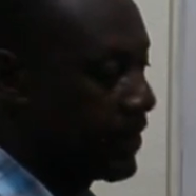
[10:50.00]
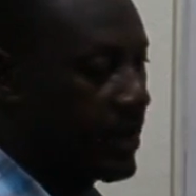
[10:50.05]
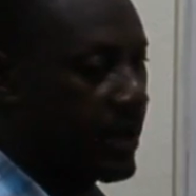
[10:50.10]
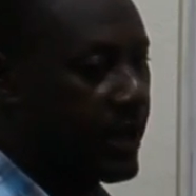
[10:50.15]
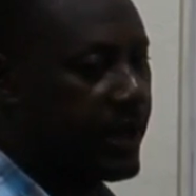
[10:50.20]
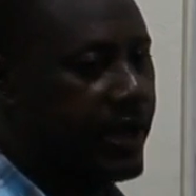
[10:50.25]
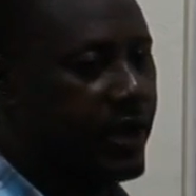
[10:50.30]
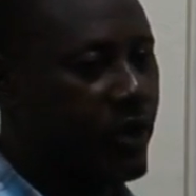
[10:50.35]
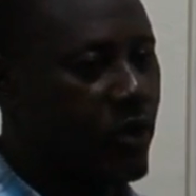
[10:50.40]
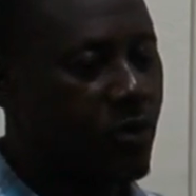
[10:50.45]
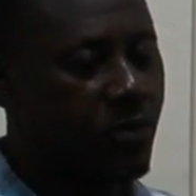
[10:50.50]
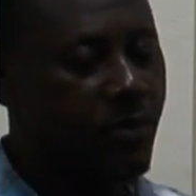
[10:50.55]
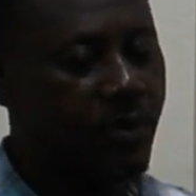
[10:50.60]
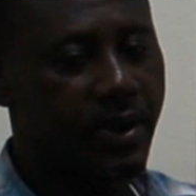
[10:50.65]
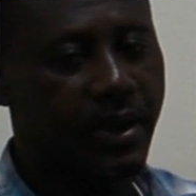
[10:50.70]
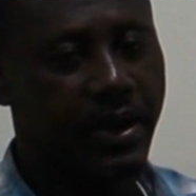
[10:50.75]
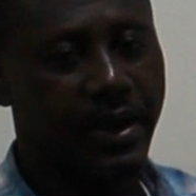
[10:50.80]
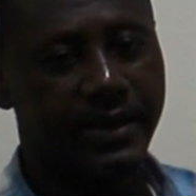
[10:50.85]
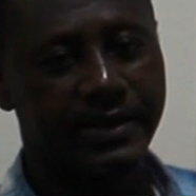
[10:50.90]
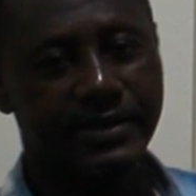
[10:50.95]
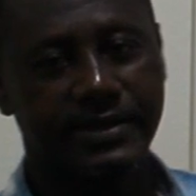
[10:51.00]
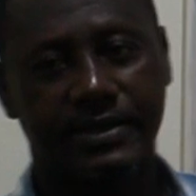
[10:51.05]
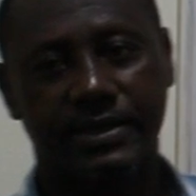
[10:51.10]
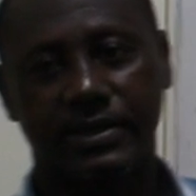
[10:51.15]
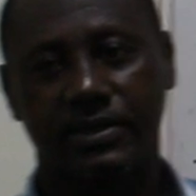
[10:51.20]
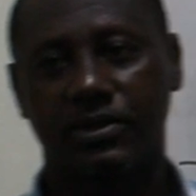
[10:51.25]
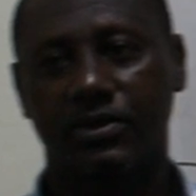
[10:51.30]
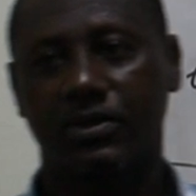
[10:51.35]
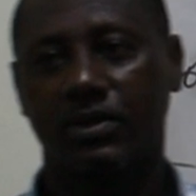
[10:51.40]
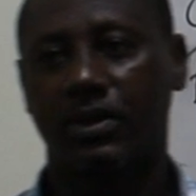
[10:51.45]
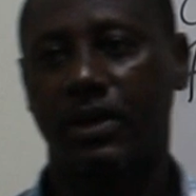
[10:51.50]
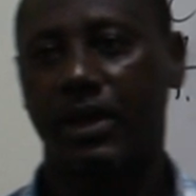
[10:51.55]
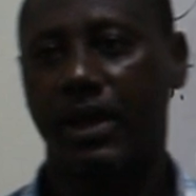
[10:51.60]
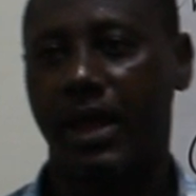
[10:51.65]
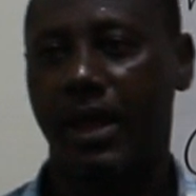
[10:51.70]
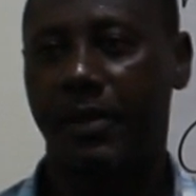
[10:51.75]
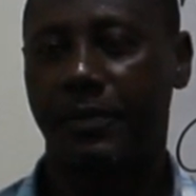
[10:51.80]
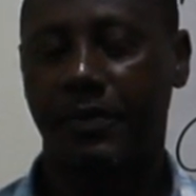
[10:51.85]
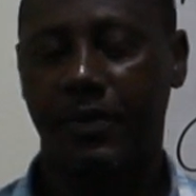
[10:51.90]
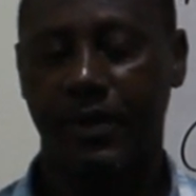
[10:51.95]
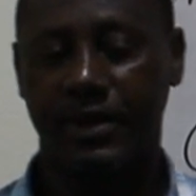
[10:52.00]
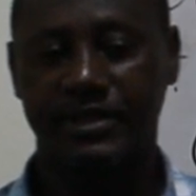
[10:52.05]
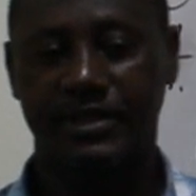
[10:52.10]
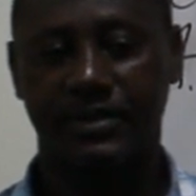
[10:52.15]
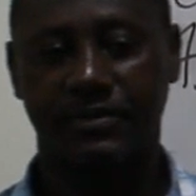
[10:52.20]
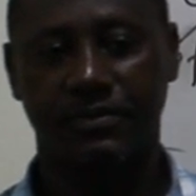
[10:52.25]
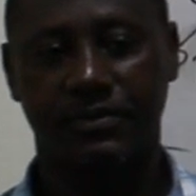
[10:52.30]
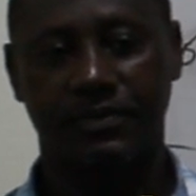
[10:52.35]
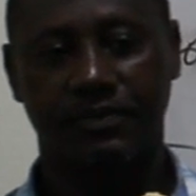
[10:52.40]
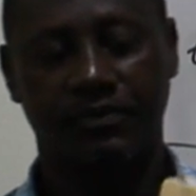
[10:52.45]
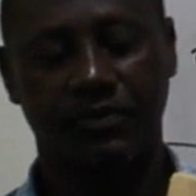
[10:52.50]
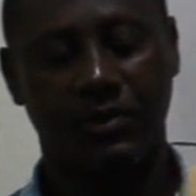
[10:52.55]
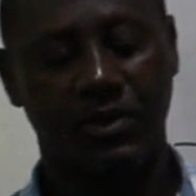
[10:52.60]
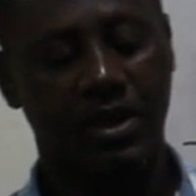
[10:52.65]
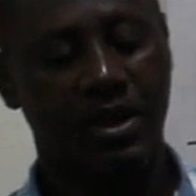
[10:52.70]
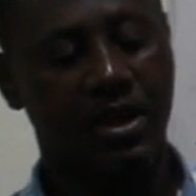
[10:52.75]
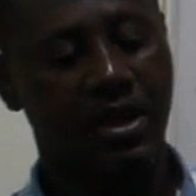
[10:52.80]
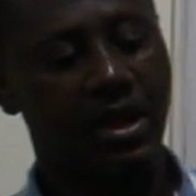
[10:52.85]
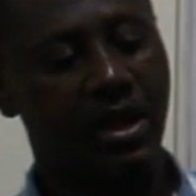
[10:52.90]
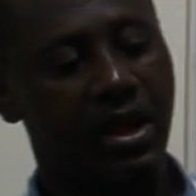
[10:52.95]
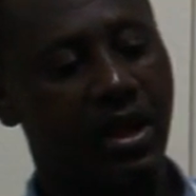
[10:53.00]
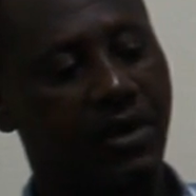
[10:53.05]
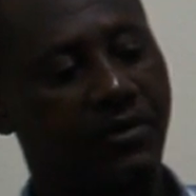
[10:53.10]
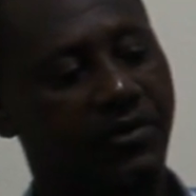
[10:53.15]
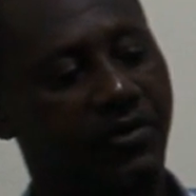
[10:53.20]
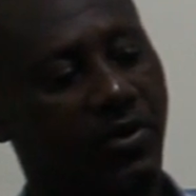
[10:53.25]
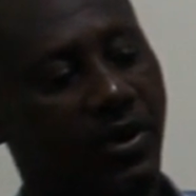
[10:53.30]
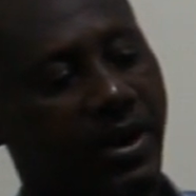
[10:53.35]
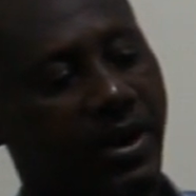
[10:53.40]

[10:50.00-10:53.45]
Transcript: The cube is a prism. If